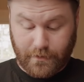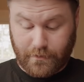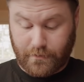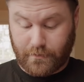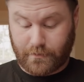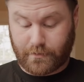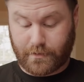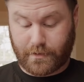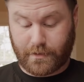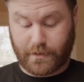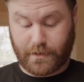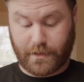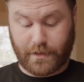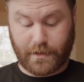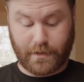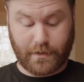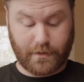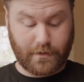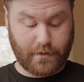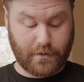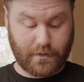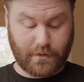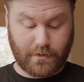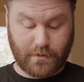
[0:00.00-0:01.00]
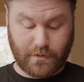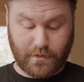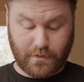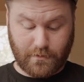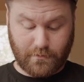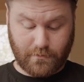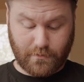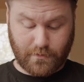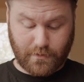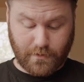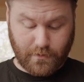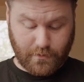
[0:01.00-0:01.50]
Okay, it
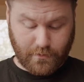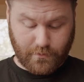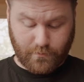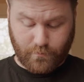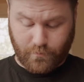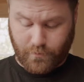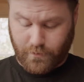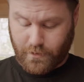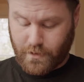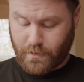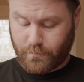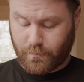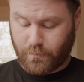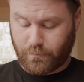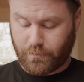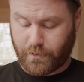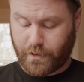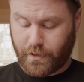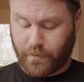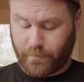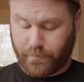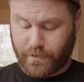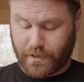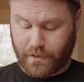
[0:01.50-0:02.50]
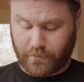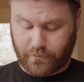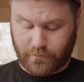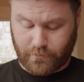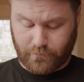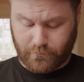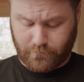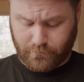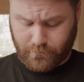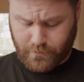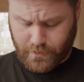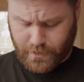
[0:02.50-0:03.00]
sounds like it's probably about
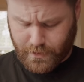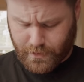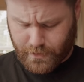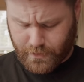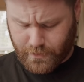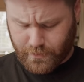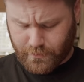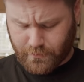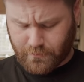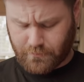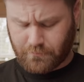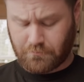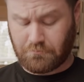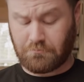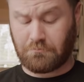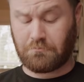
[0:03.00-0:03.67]
to rain.